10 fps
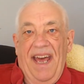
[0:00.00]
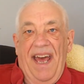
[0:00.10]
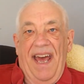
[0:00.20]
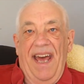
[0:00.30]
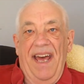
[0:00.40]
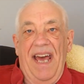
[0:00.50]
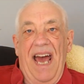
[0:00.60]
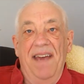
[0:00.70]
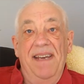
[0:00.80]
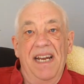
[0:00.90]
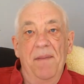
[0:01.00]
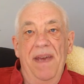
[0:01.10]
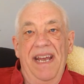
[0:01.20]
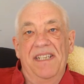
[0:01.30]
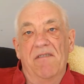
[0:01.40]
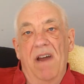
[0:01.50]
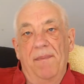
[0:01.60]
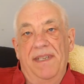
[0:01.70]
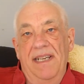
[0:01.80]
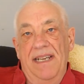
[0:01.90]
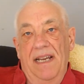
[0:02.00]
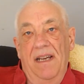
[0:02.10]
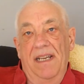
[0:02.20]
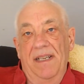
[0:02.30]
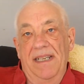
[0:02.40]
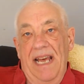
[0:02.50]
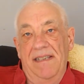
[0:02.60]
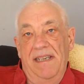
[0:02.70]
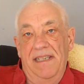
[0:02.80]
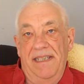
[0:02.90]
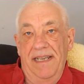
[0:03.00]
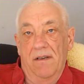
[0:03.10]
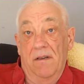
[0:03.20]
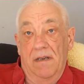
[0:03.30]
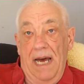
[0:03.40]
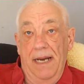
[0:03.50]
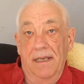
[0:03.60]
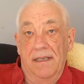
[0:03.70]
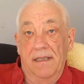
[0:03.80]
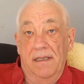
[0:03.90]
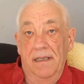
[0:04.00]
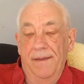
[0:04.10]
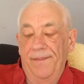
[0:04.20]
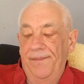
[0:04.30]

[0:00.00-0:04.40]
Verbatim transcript: I'm going to be interrupted and assisted or unassisted